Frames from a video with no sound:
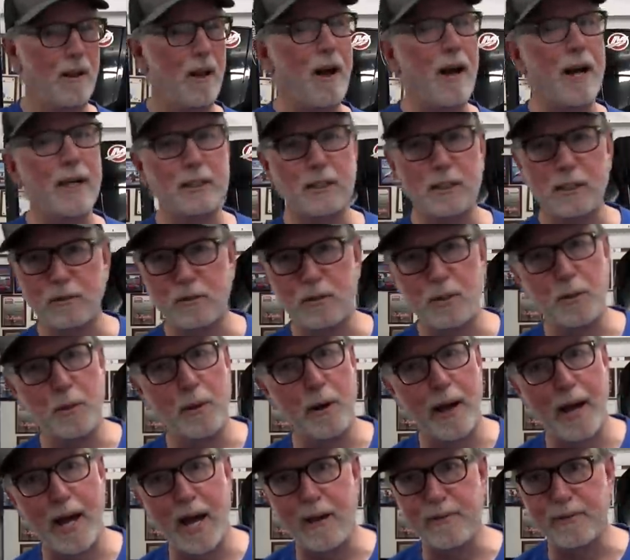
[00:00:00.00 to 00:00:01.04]
lots of two
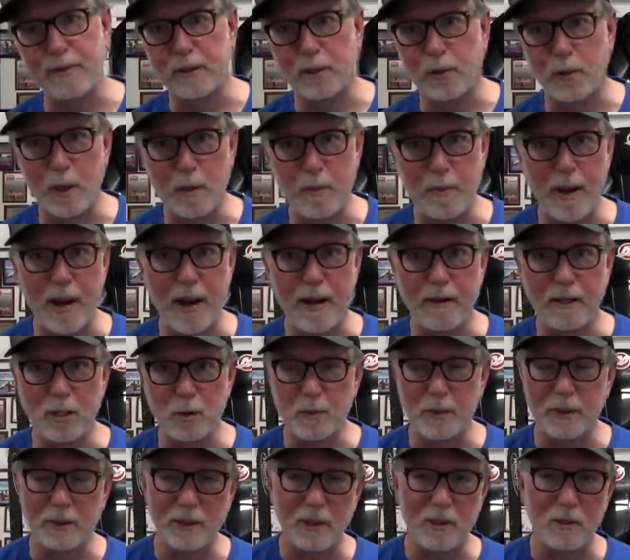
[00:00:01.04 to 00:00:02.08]
and a half and three pounders,
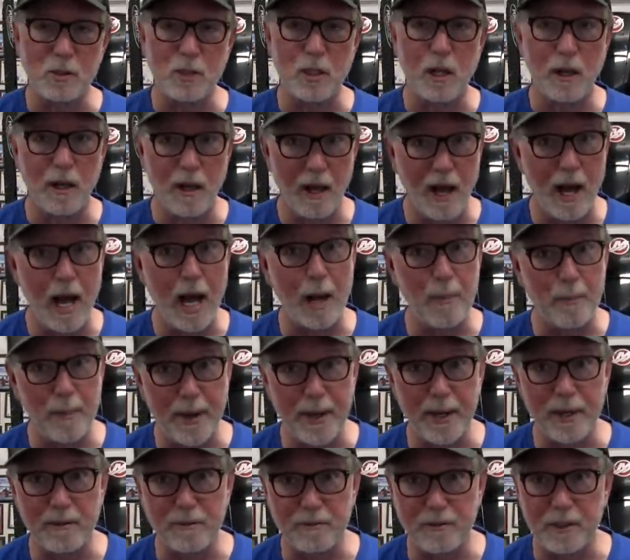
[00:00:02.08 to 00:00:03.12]
but there's a lot
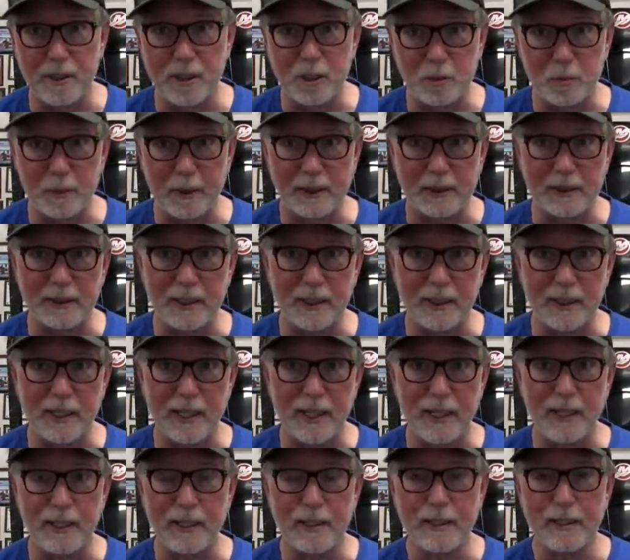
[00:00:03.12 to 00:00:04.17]
better fish mixed in
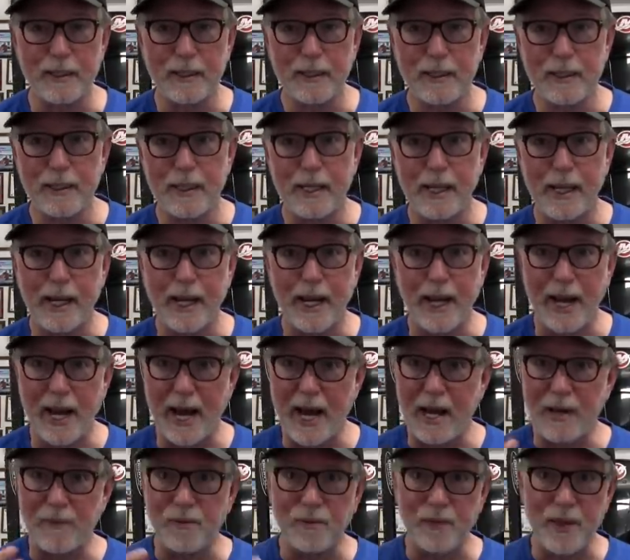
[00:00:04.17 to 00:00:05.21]
there. And
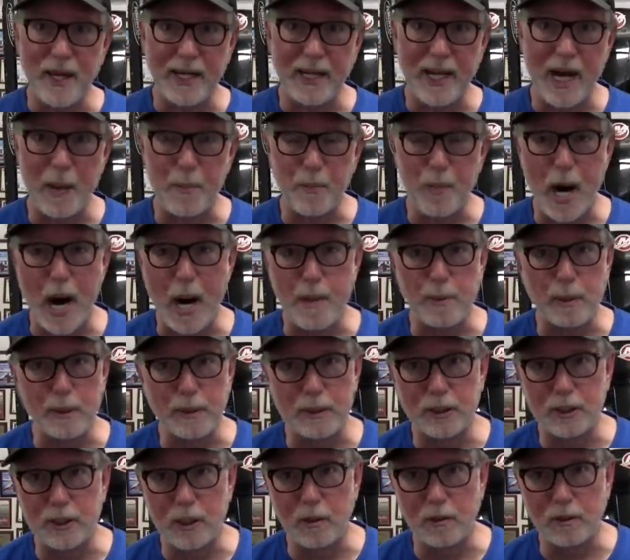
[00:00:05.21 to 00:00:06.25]
I think I probably
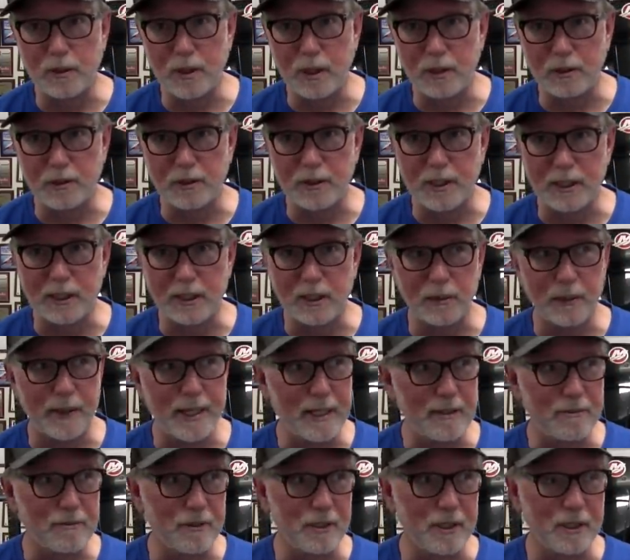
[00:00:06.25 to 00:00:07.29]
showed y'all six or
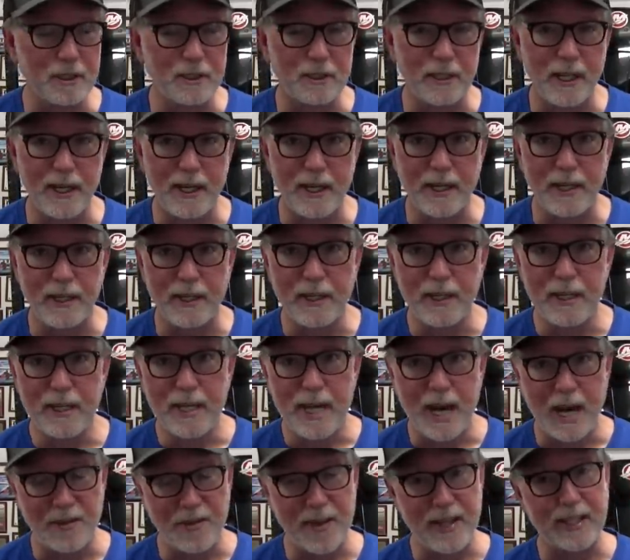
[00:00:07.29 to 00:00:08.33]
eight fish there.
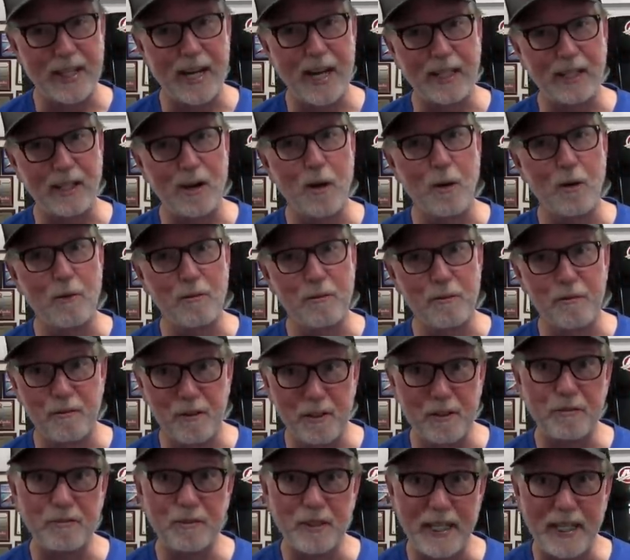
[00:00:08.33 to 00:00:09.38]
I think I caught
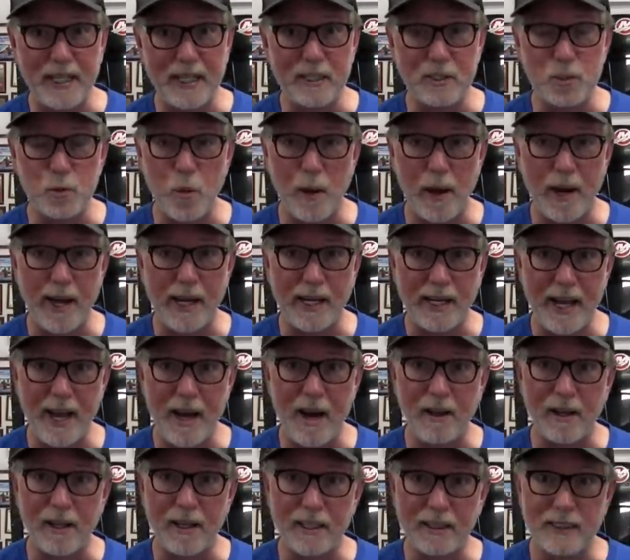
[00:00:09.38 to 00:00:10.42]
15 is what I
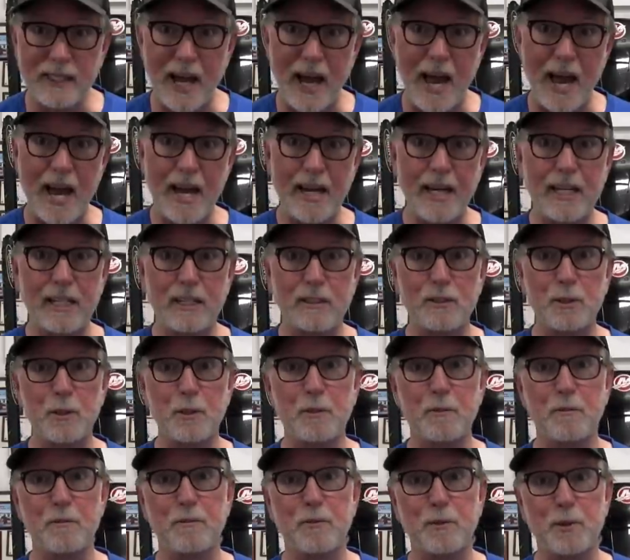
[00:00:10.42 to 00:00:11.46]
counted as I edited through
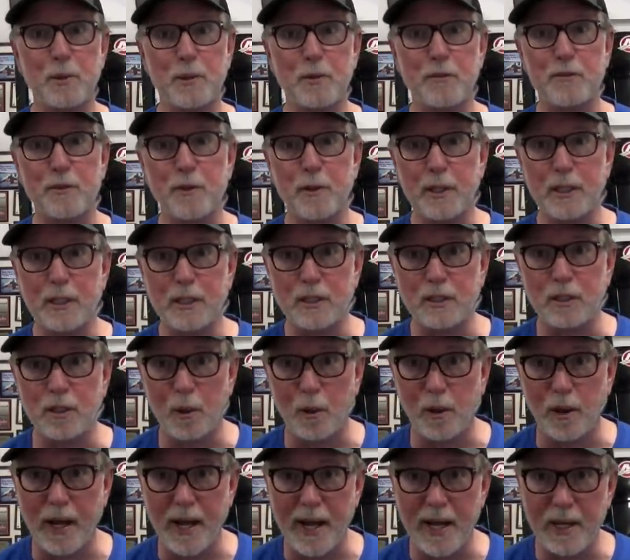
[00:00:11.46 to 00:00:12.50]
the through the footage
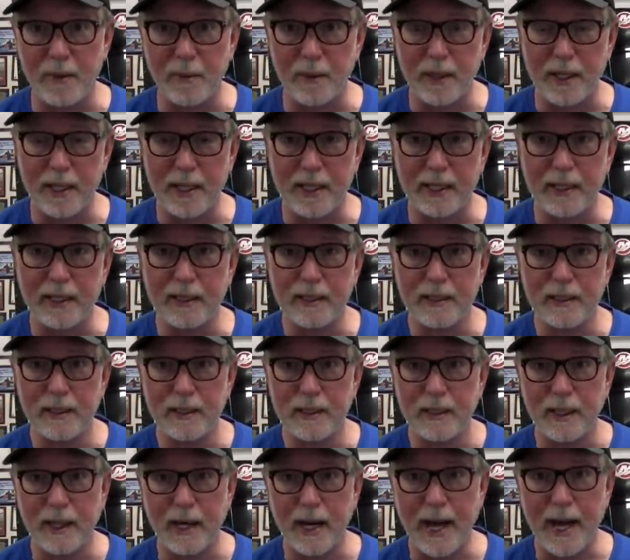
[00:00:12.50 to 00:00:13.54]
on an A-rig.
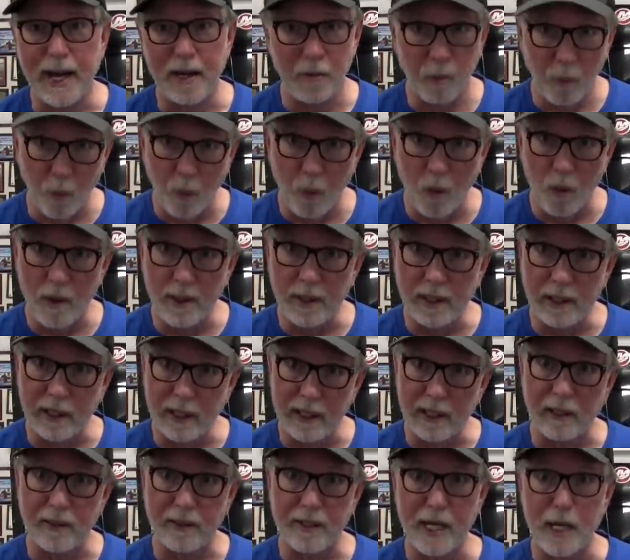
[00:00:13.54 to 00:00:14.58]
I had one
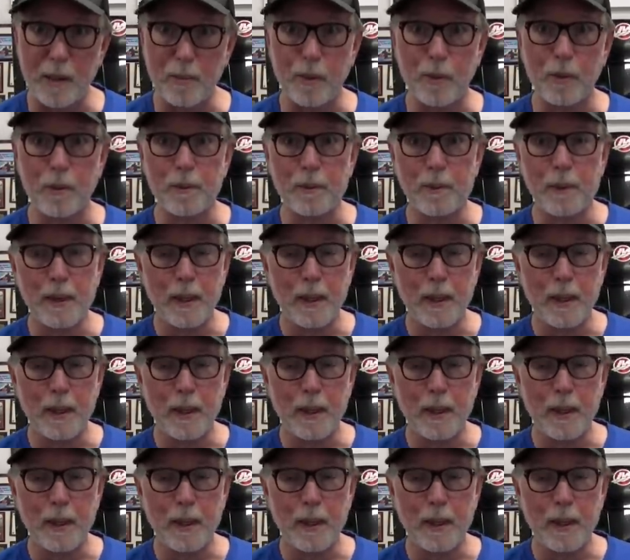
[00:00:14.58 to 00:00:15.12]
little double